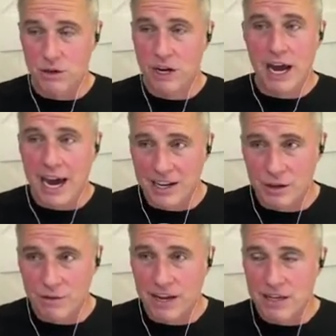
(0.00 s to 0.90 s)
They're not
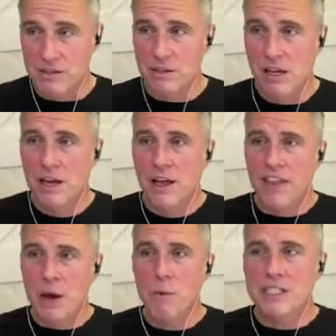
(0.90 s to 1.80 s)
hiding their faces.
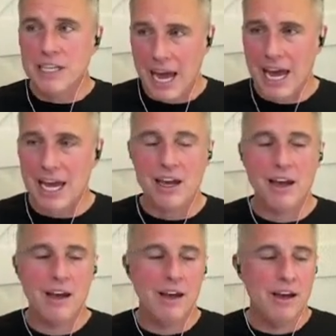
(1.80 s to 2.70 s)
They would
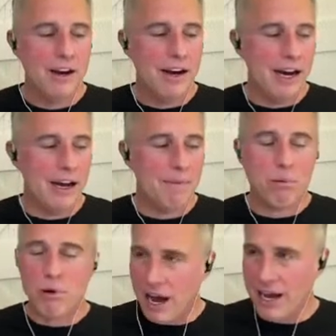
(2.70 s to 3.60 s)
take uh,
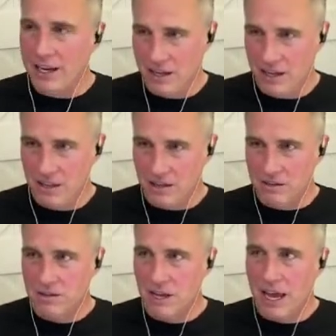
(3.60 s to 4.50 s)
pride in
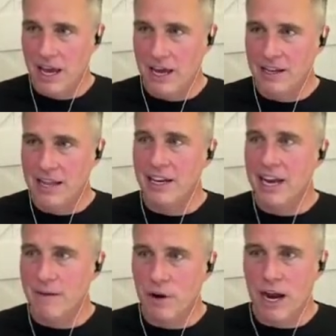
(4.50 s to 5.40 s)
this, and that
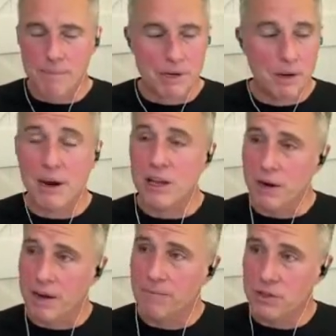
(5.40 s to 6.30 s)
never happened. And by the
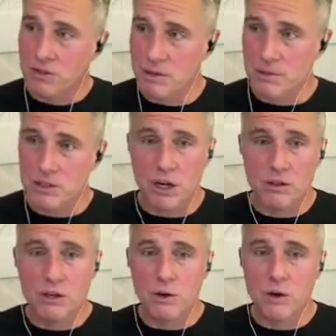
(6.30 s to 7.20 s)
way, Simmons
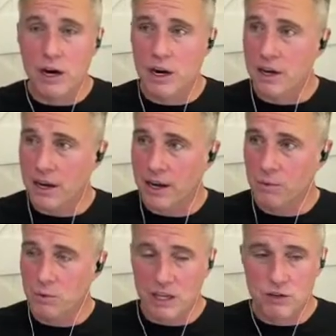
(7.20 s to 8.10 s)
also, uh, uh,
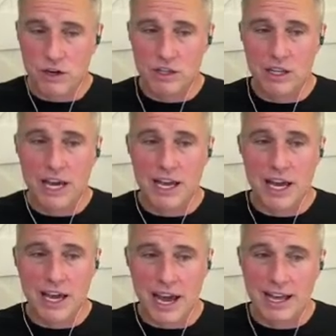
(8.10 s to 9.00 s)
when they started the
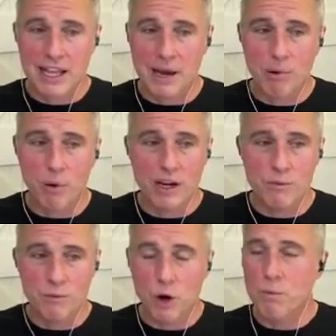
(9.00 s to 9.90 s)
KKK at that point,
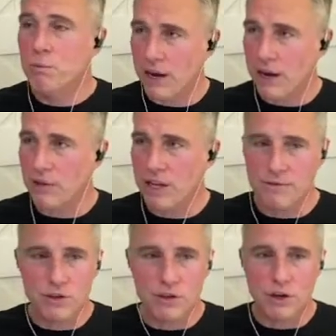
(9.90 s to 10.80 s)
wrote proudly
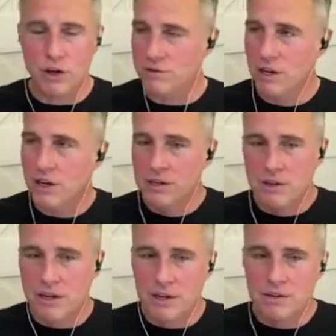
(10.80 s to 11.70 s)
of the Jew or
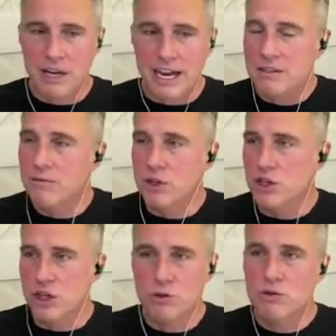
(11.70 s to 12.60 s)
uh, nice of the
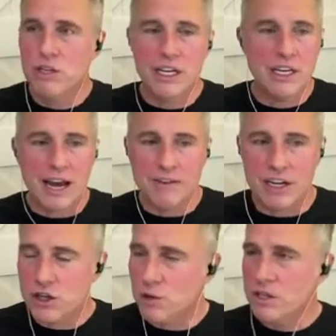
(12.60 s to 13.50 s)
Jews. He didn't have
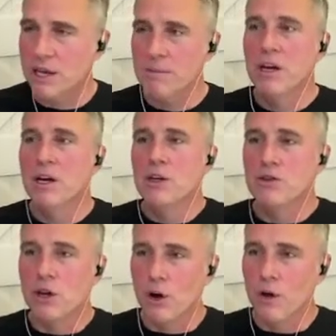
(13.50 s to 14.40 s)
an issue with them.
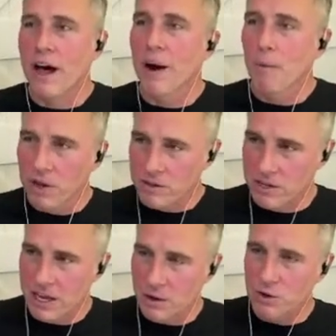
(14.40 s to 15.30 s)
So
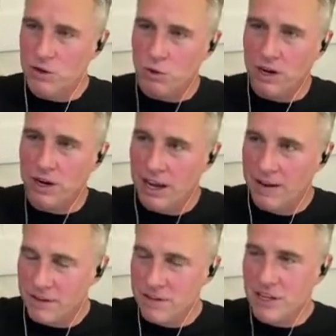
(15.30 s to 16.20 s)
once again, we just want to
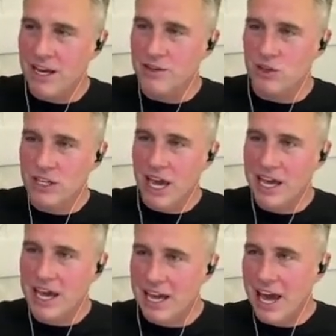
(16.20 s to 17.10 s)
emphasize this
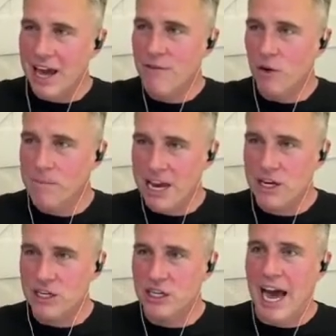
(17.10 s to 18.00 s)
KKK
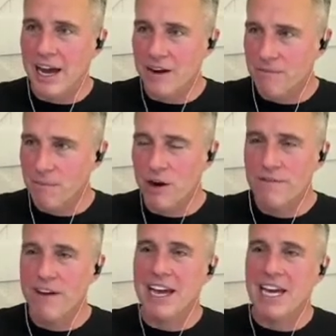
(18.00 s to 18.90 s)
formation out of Mary
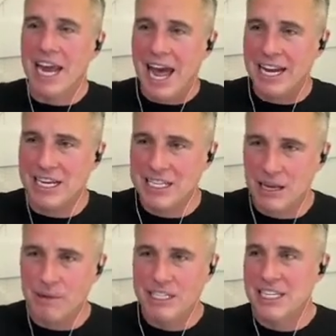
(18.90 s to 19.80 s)
Phagan,
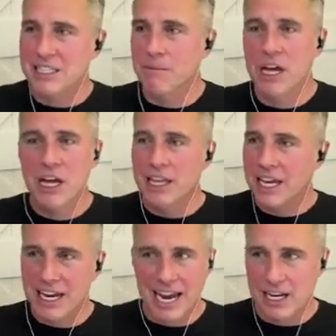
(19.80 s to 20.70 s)
anti-Semitism. The
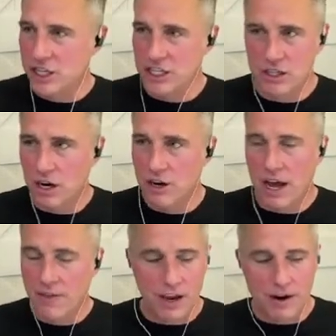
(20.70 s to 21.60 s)
connections are
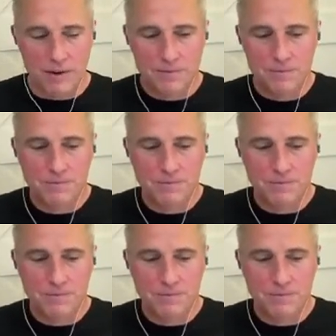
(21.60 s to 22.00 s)
not there.